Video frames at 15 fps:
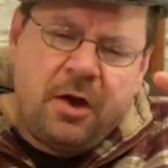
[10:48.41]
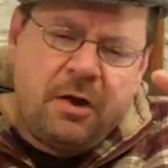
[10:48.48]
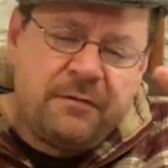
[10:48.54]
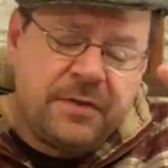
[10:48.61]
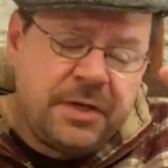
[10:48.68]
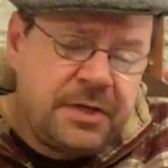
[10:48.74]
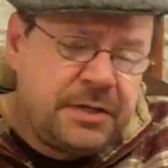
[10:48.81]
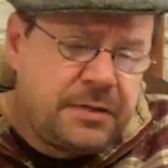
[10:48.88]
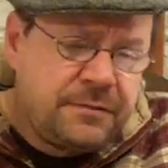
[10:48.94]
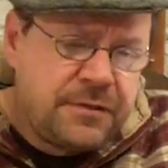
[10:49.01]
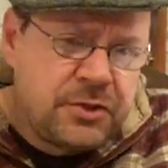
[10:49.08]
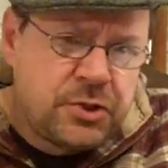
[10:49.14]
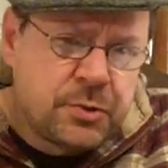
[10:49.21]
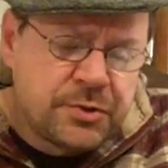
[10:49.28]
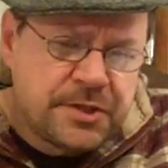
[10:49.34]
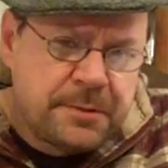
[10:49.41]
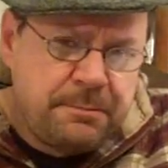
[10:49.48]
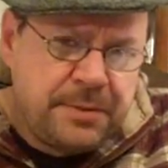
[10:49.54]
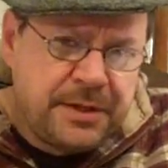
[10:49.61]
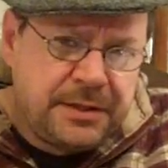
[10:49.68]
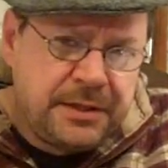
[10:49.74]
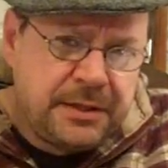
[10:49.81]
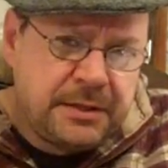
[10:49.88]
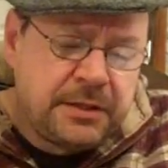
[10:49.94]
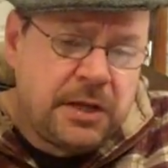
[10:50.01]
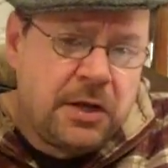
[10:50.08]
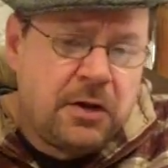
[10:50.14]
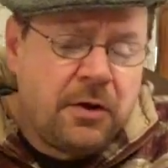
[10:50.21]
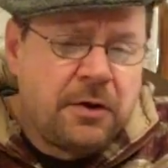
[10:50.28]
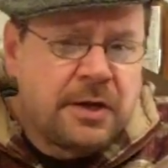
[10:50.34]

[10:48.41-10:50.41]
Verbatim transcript: of an individual's opinion